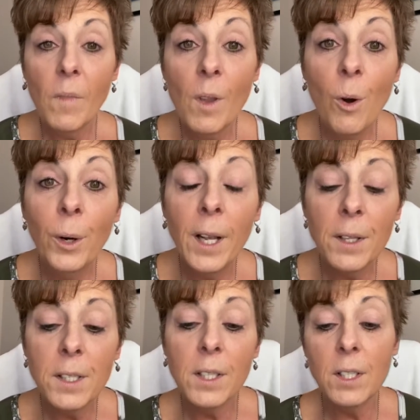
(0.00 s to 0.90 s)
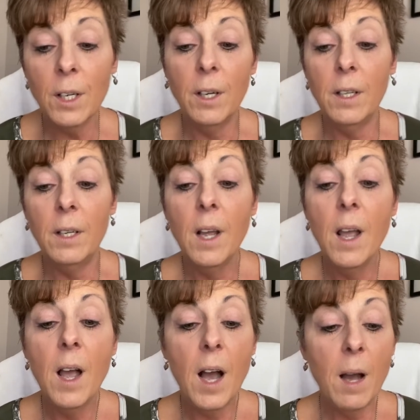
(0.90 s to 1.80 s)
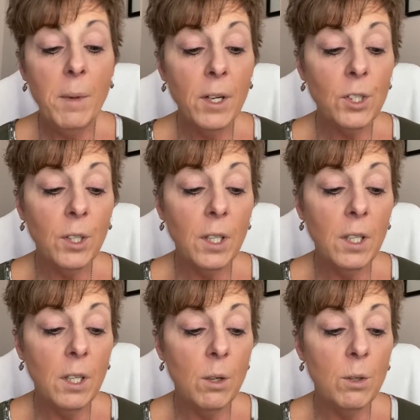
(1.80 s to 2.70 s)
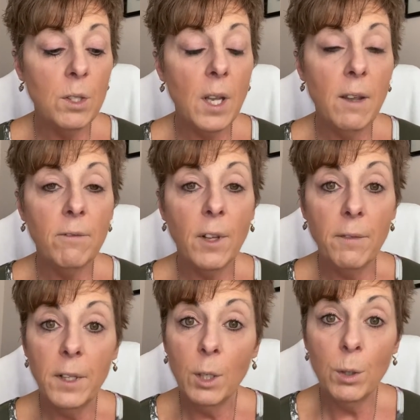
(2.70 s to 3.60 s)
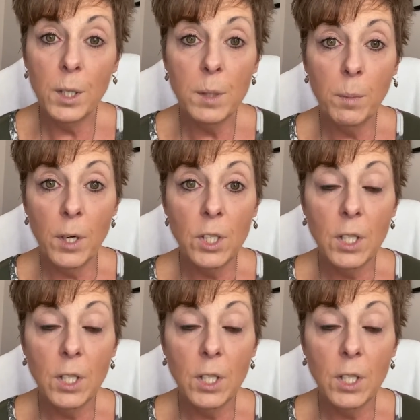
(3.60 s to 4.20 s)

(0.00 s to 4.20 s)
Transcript: Okay, let's get started. I'm actually going to use a fluffy crease brush,